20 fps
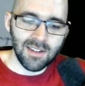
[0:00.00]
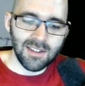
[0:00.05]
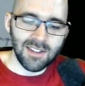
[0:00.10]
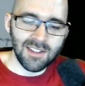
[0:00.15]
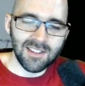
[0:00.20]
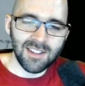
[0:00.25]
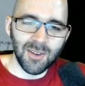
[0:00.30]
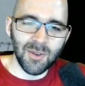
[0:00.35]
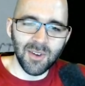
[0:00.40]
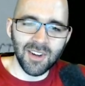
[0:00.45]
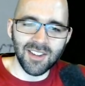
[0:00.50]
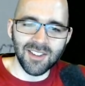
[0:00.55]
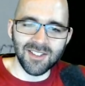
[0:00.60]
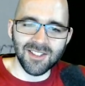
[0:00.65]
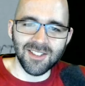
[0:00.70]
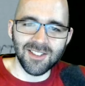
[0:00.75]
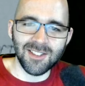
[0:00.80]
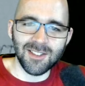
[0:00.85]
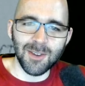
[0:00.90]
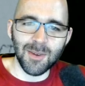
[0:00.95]
Sounds like one of
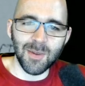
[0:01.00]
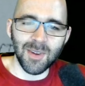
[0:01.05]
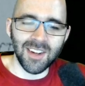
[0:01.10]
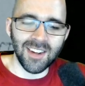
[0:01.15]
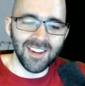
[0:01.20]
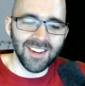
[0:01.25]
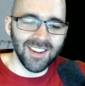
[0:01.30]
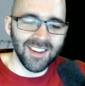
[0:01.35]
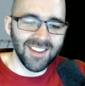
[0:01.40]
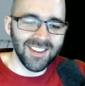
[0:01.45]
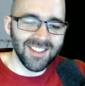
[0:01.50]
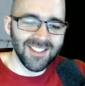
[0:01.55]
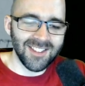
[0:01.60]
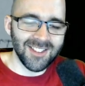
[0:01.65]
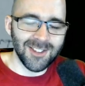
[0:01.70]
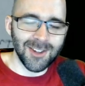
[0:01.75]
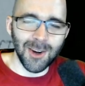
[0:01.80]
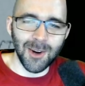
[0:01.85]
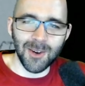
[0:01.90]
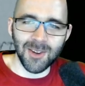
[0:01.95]
those stupid
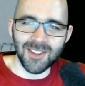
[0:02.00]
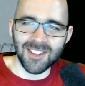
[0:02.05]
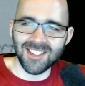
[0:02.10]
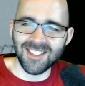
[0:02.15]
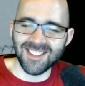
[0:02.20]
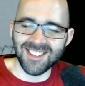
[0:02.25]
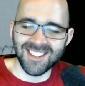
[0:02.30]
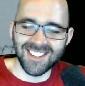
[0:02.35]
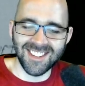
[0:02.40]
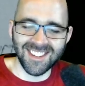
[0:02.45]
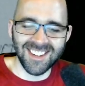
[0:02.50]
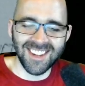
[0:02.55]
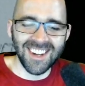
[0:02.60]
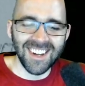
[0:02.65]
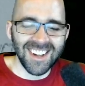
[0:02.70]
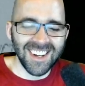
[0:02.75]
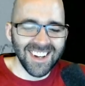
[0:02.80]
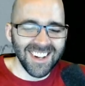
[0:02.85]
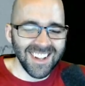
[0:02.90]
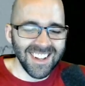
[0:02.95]
jokes
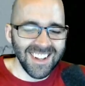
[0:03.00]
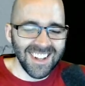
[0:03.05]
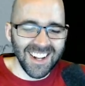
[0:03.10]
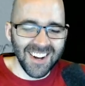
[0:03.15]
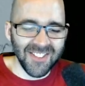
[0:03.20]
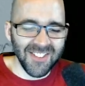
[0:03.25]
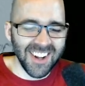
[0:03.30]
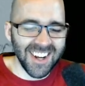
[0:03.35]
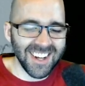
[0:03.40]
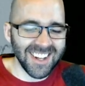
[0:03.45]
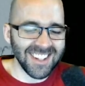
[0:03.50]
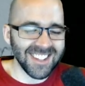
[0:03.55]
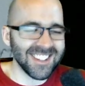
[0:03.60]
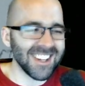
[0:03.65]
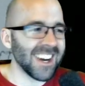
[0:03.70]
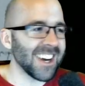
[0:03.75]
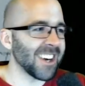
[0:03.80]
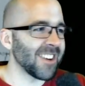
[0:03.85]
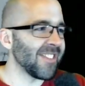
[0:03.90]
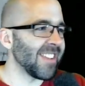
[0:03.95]
that I'm not going to
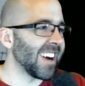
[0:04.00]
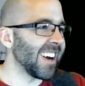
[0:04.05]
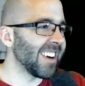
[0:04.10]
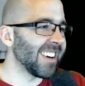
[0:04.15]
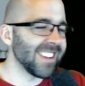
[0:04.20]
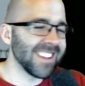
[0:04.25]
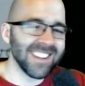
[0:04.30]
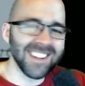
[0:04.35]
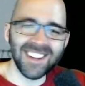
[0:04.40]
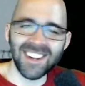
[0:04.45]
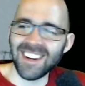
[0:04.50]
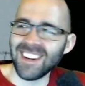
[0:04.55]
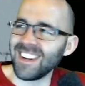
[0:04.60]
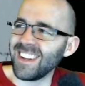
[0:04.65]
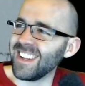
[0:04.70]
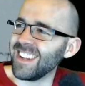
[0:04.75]
talk about.